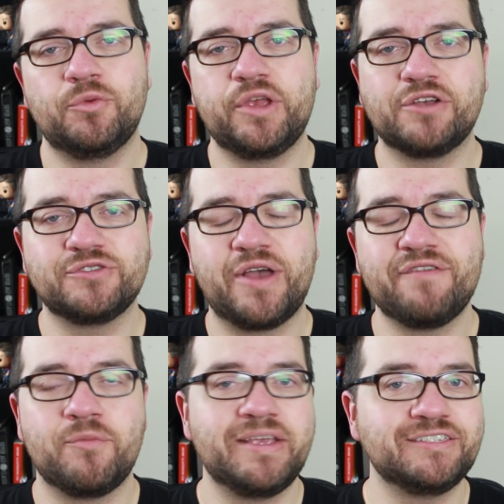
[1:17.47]
We also
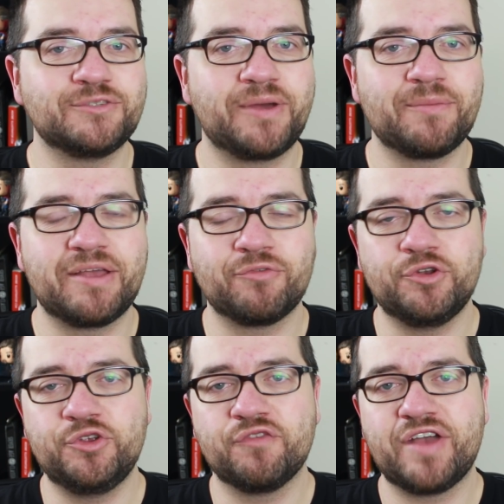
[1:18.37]
have Amazing Spider Man
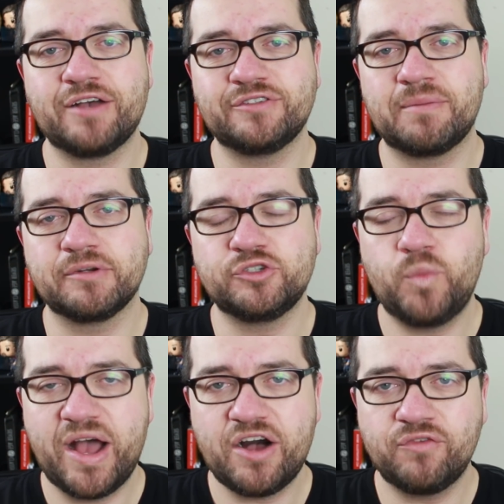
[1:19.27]
Renew Your Vows number
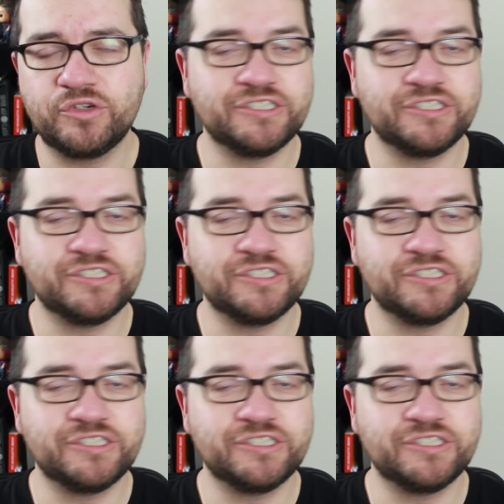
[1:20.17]
12,